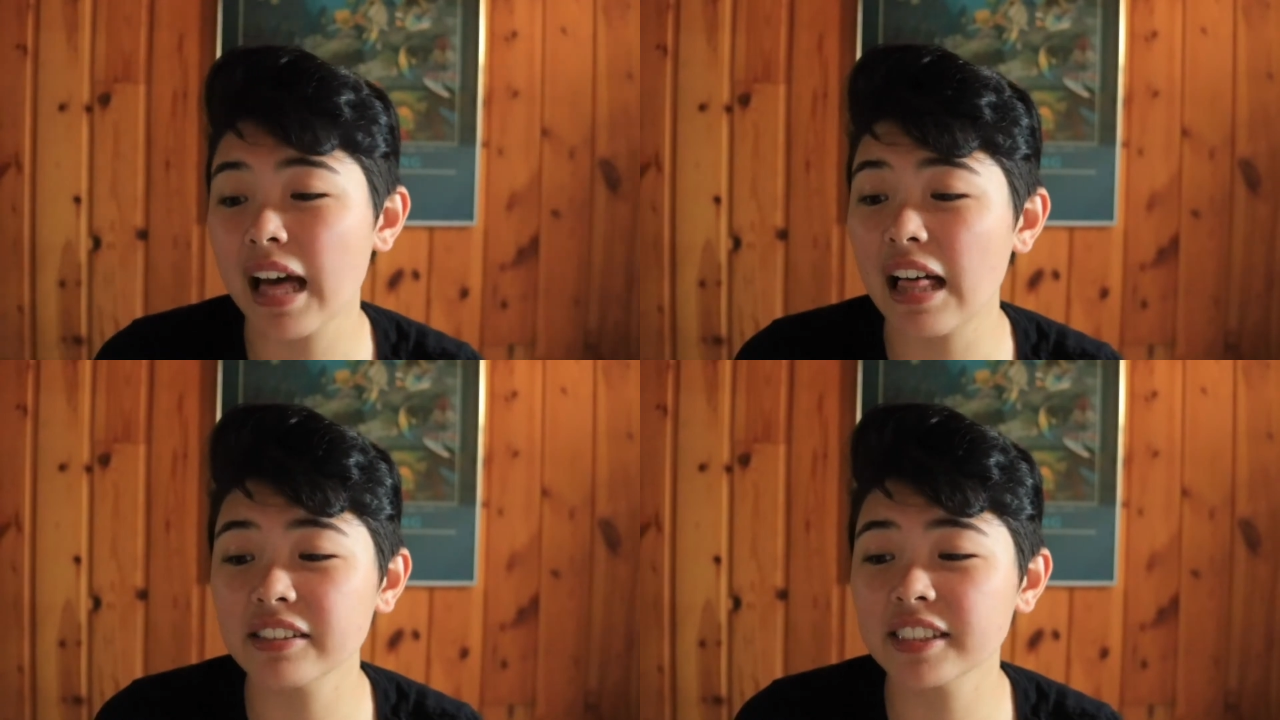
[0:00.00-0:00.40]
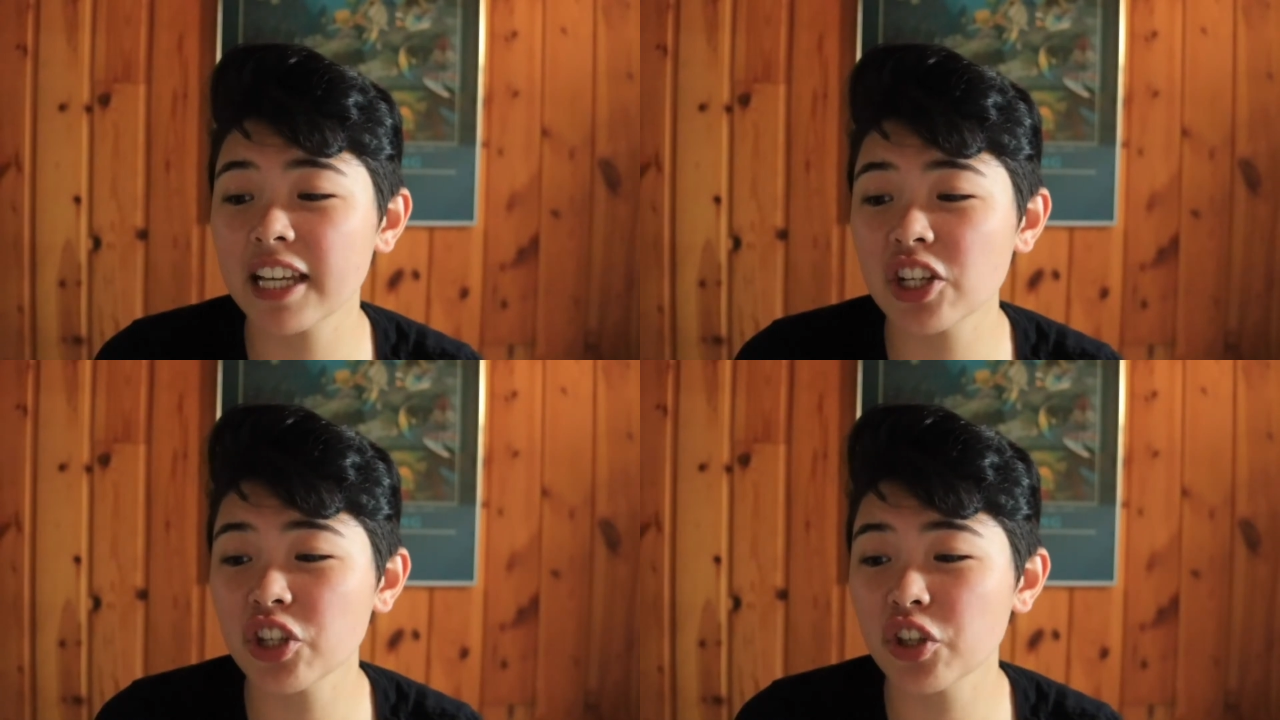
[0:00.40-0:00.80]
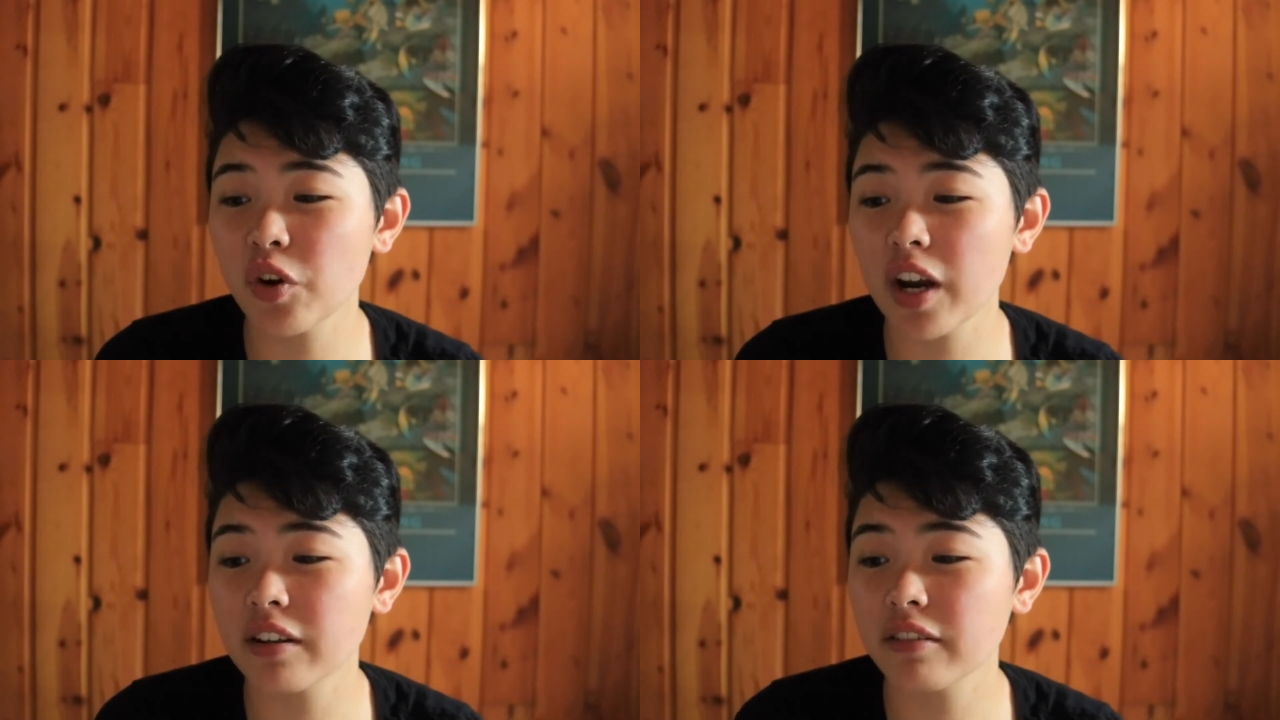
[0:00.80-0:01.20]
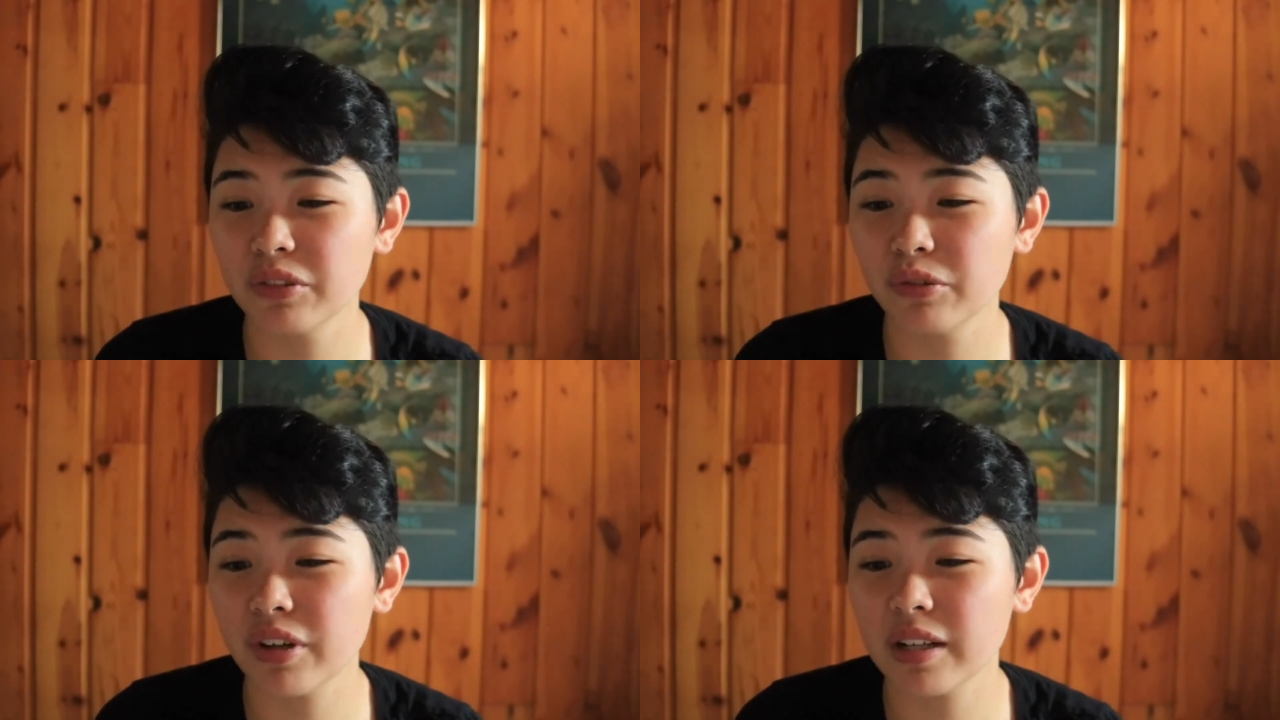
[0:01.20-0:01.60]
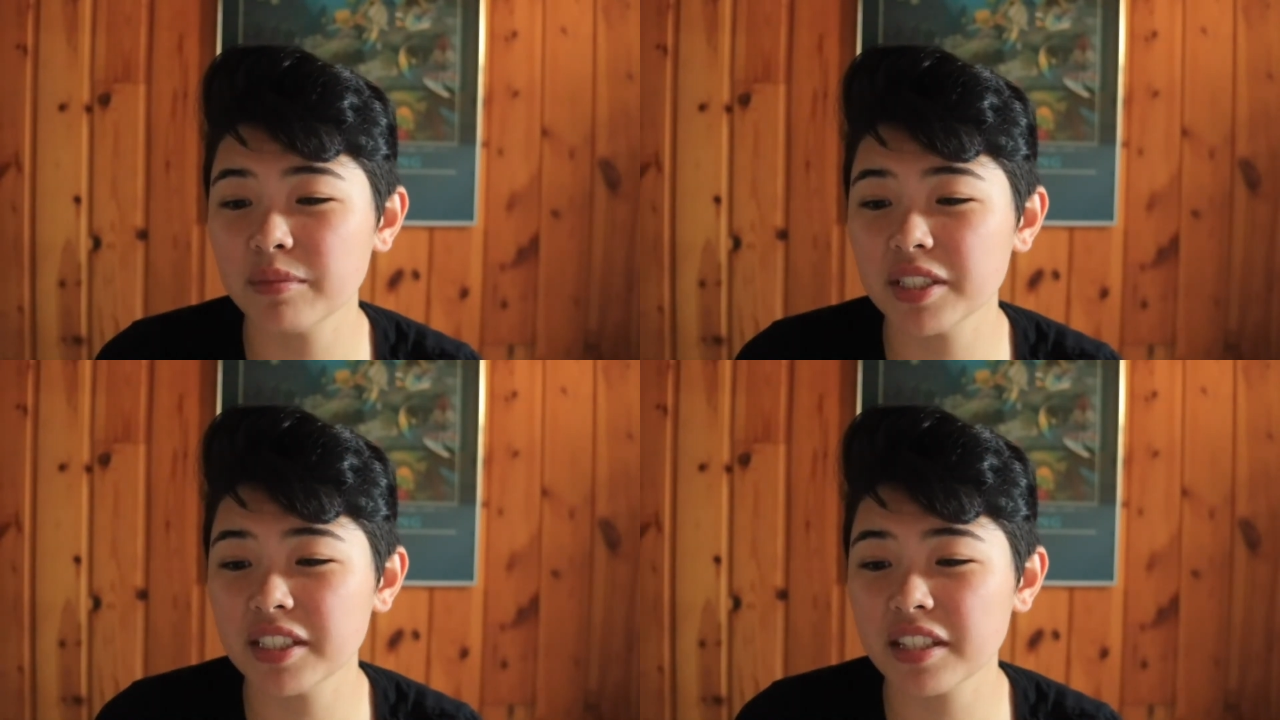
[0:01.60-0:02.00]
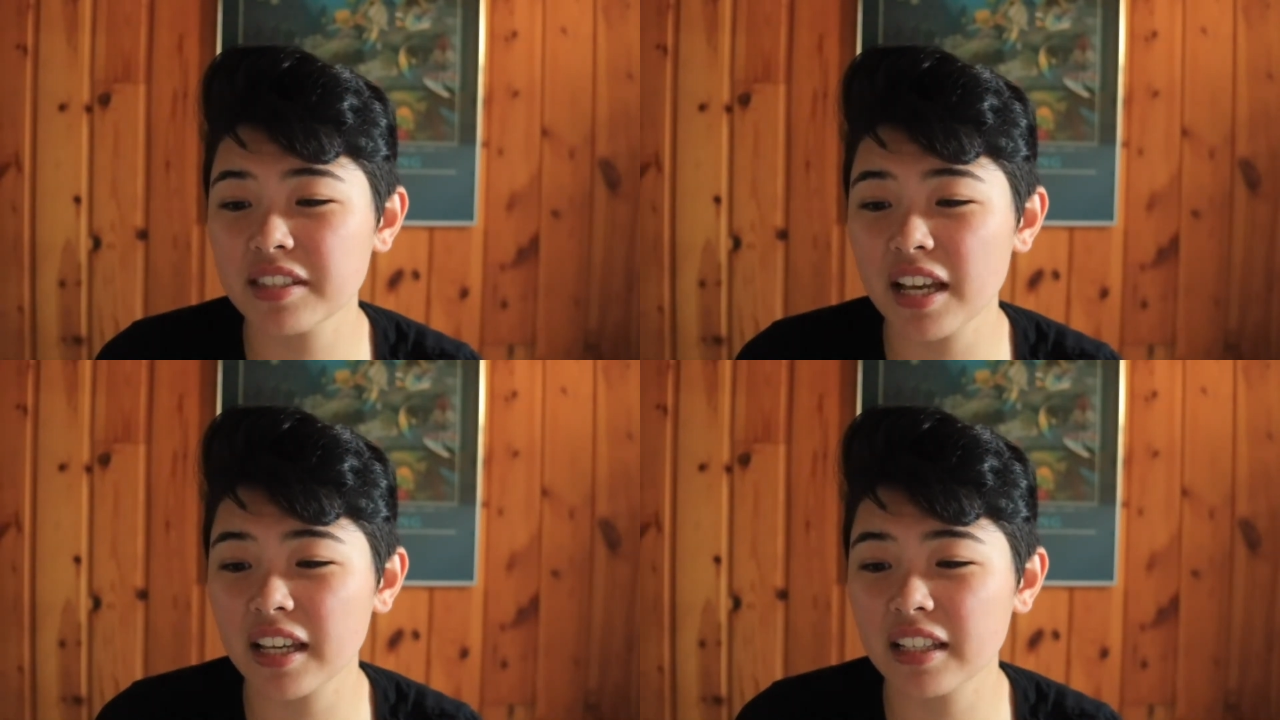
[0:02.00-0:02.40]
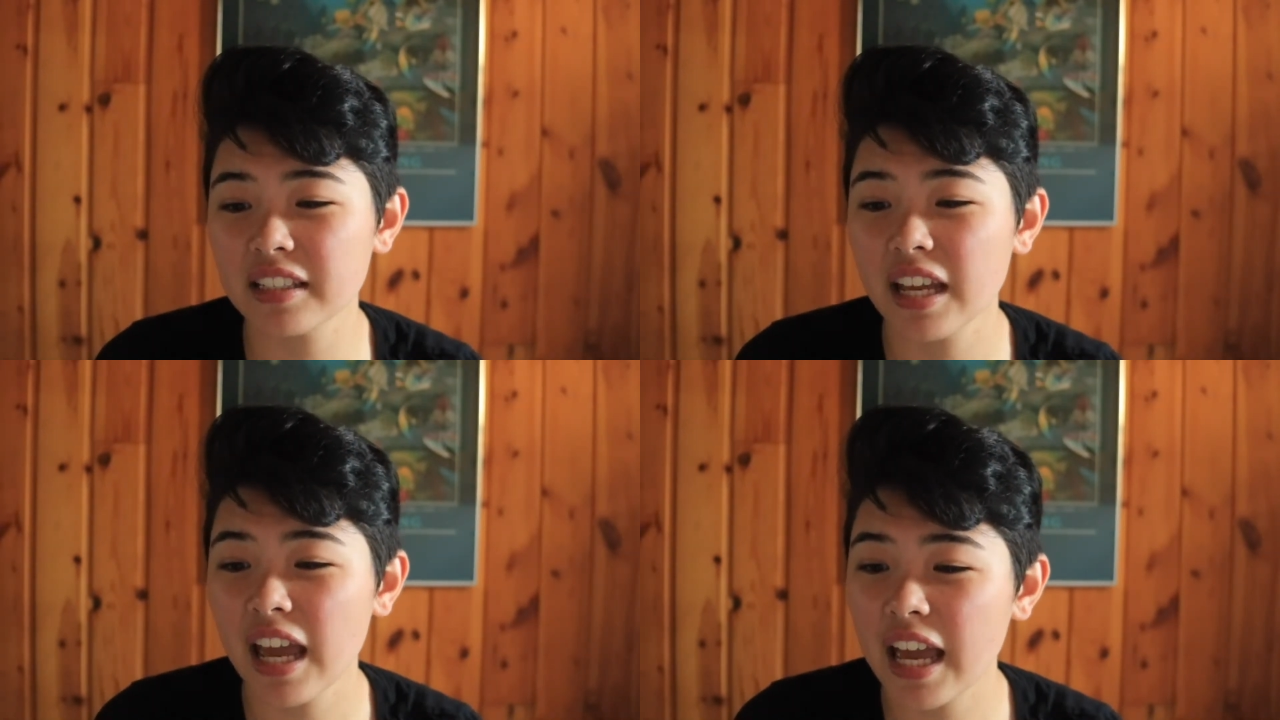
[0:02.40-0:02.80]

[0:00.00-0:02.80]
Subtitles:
Alexander the Great, Ramses II,